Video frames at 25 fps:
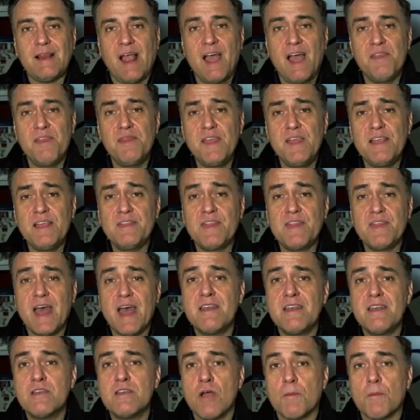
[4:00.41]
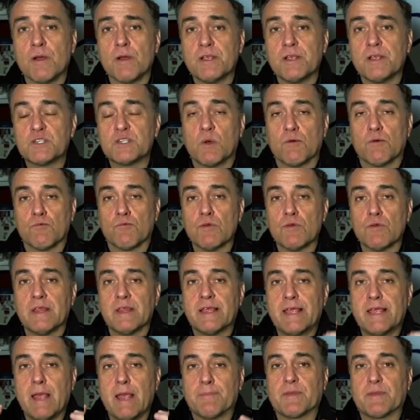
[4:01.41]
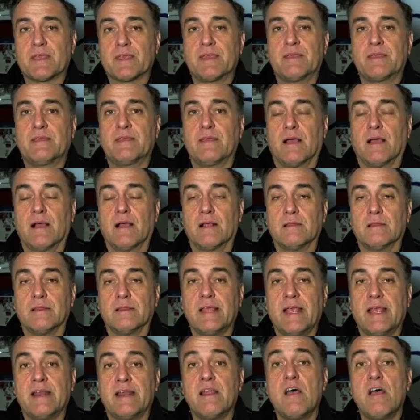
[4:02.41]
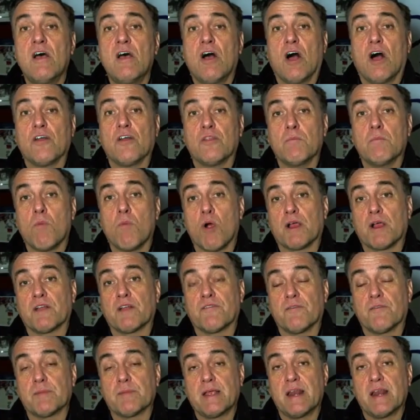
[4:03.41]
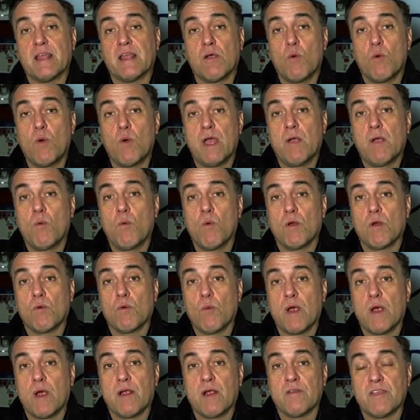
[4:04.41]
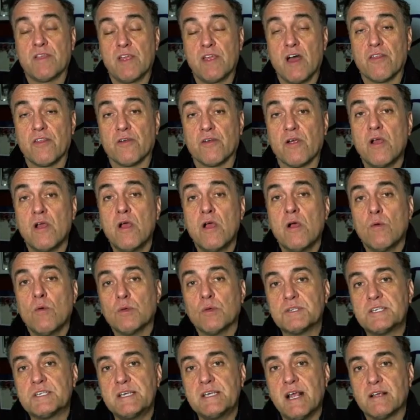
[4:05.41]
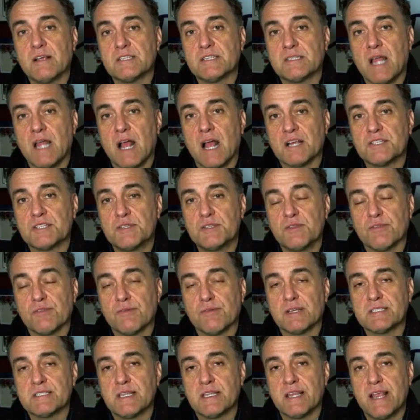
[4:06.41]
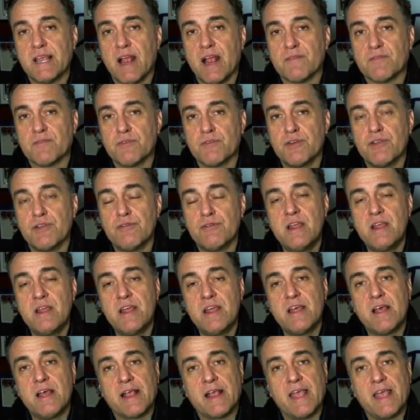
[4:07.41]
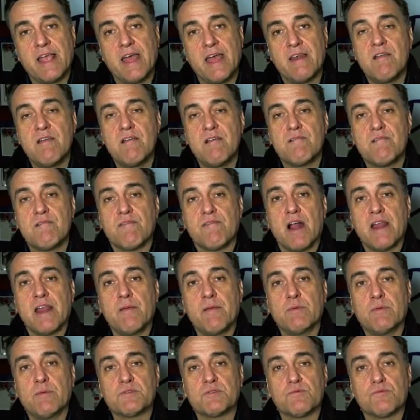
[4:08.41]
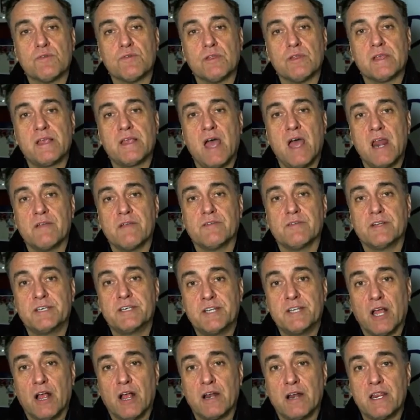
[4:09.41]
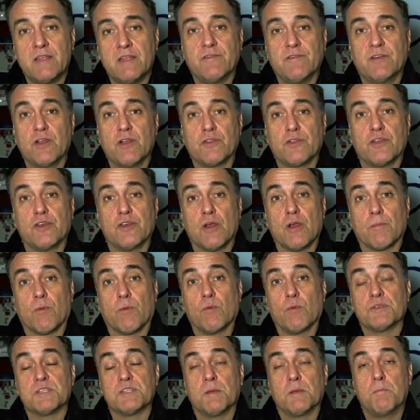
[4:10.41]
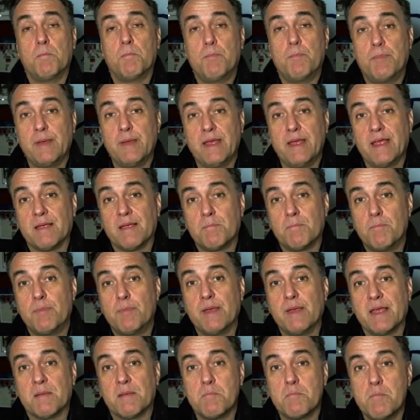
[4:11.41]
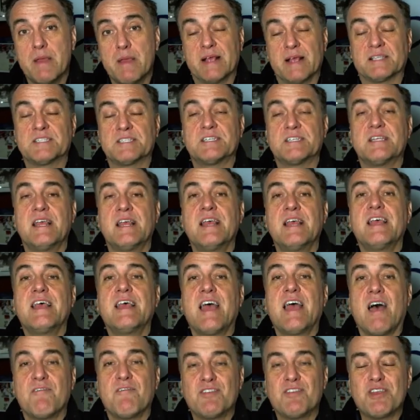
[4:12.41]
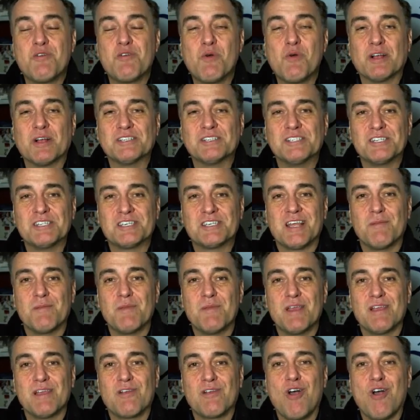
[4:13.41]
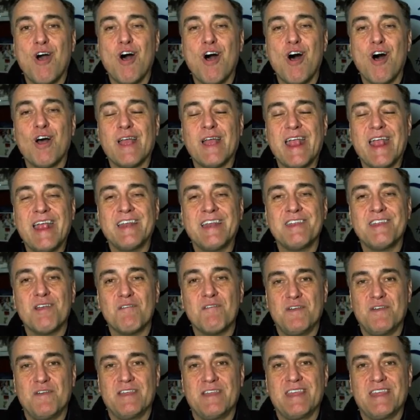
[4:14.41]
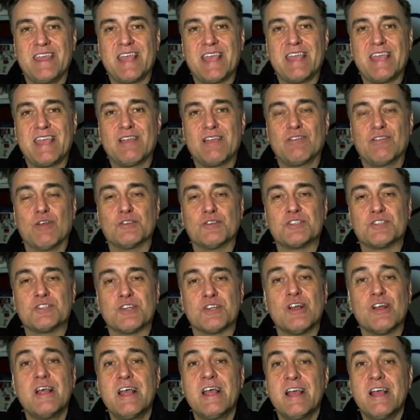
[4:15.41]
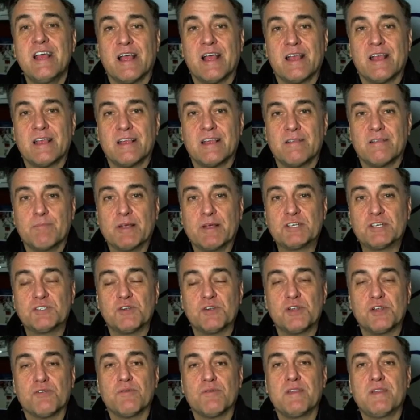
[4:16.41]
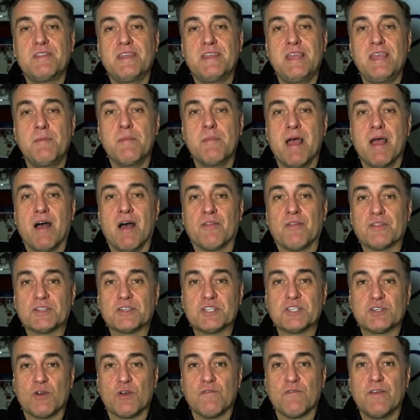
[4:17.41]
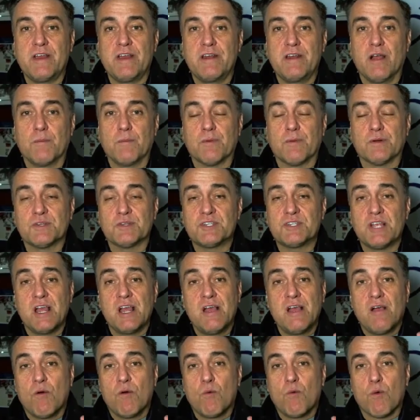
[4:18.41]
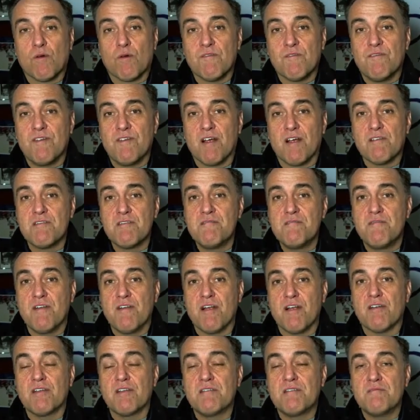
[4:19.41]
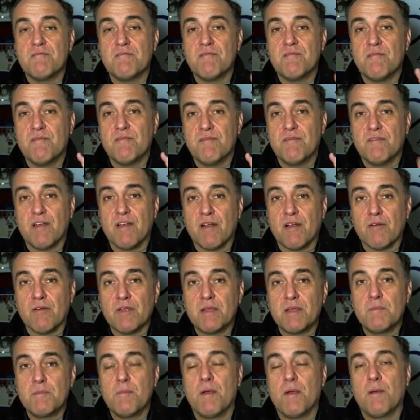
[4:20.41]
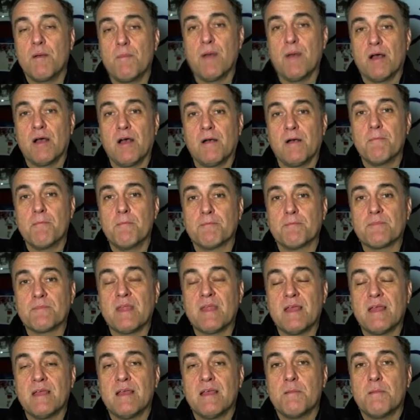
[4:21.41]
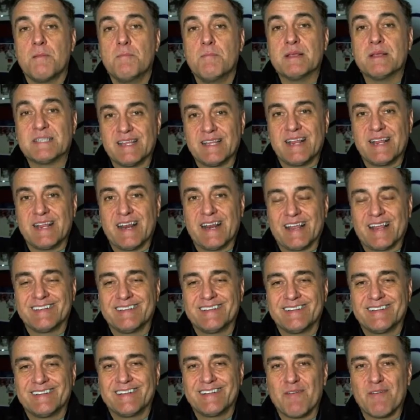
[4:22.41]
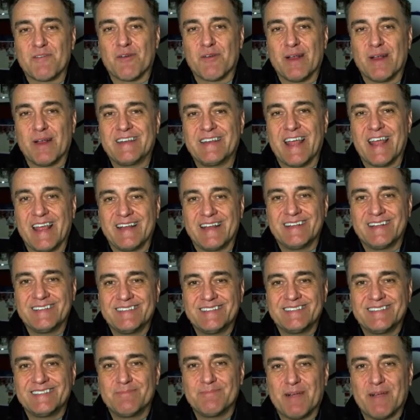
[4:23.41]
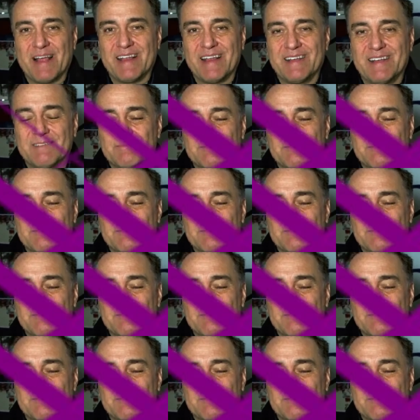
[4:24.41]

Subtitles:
I think that number is what really kept the lid on the market from getting away one way or the other. We'll see how stocks do the rest of the afternoon. Again, Friday was really kind of a dud, even though the number was a big, big miss. Have any questions, give me a call. Andy O'Fee, the Yankee Closer. Make sure you read the email. The survey numbers were very, very, very misleading. Have a great day. Bye.